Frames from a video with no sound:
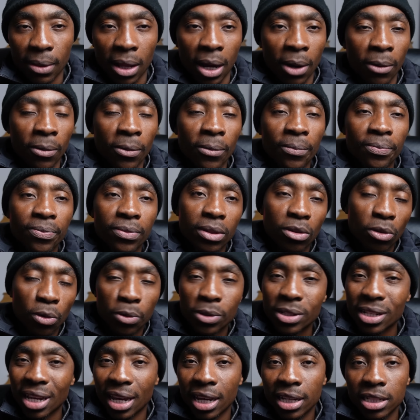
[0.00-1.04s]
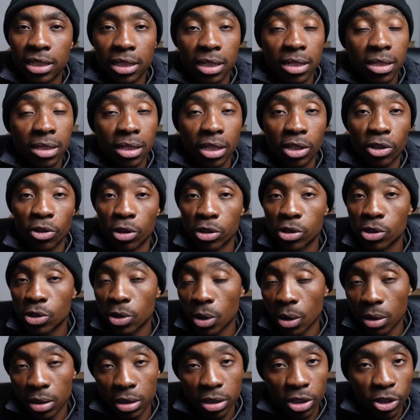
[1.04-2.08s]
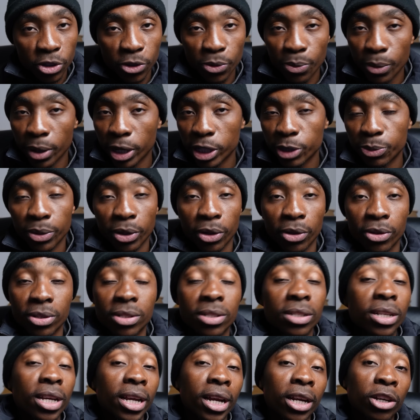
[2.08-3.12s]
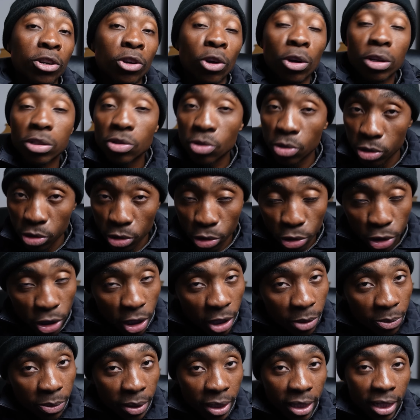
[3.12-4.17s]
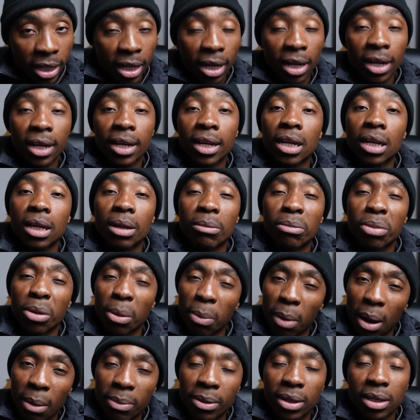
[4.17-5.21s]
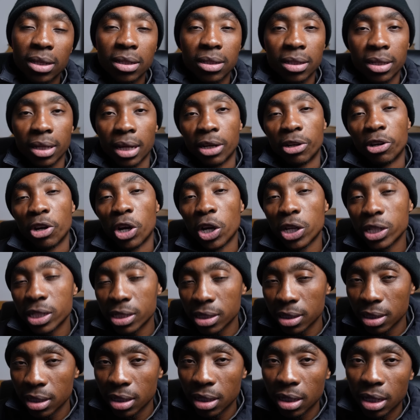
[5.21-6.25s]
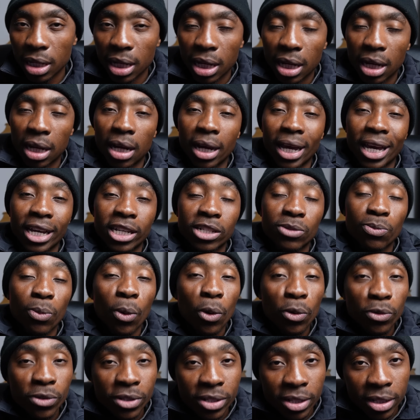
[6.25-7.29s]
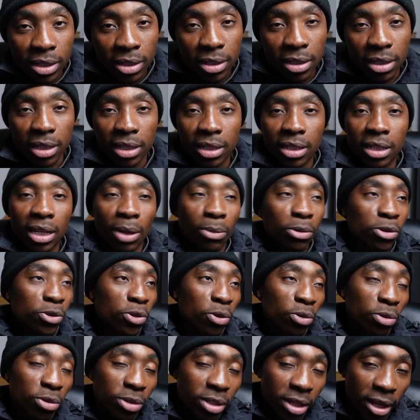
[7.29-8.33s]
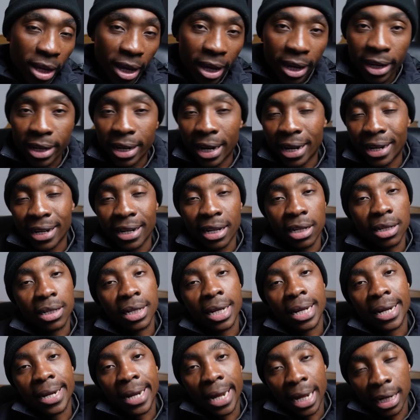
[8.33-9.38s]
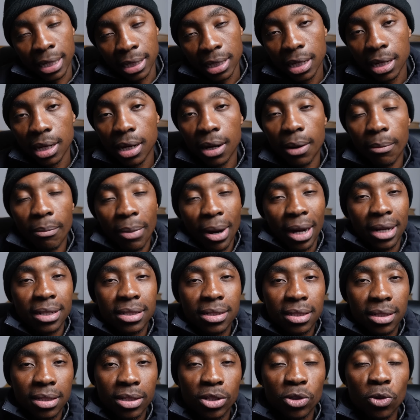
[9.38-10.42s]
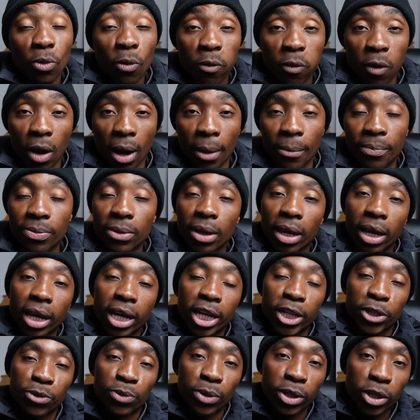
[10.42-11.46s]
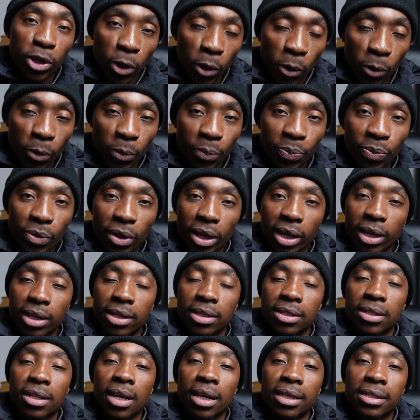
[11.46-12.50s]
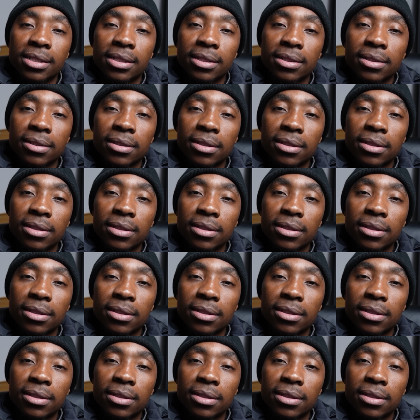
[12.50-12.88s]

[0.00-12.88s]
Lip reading: Now, those agents did not talk too much because they are not on social media. Probably they are not exposing in the but so far, as we know, is that